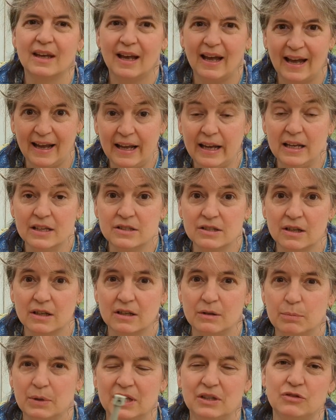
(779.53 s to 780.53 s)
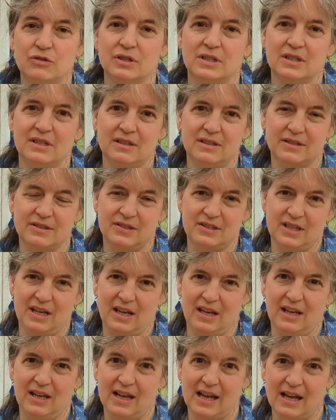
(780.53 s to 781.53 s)
It is going to be interesting to
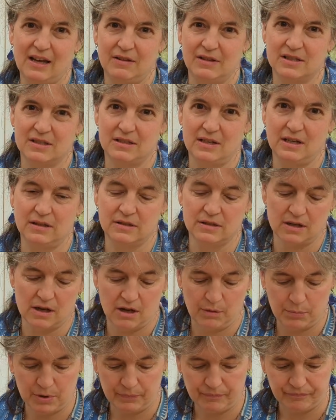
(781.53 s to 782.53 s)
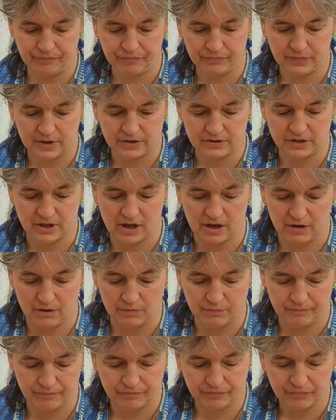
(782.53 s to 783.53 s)
see how this knits up. So
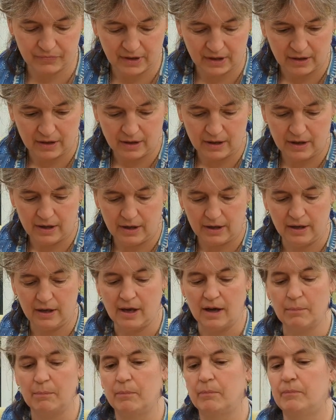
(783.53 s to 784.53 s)
yeah.